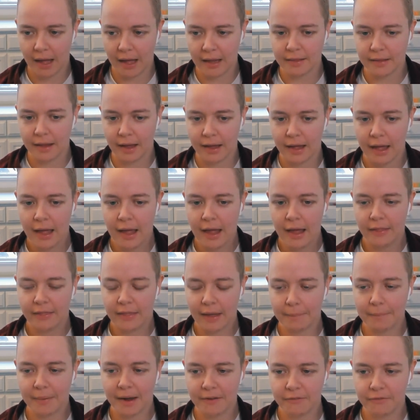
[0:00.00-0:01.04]
And like
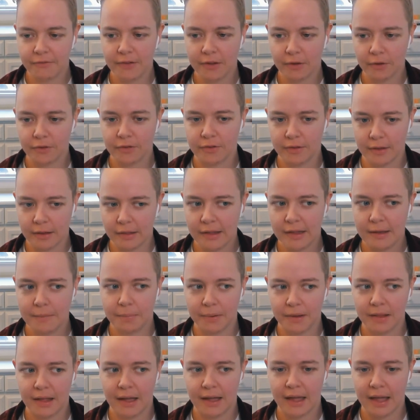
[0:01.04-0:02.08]
that might feel silly,
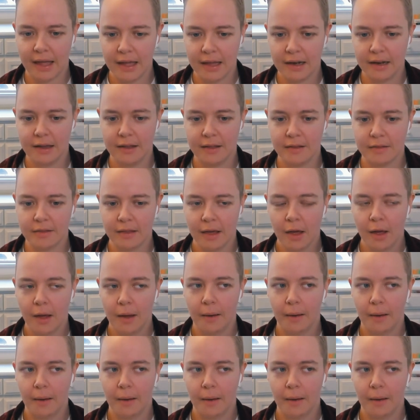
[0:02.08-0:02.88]
but like it is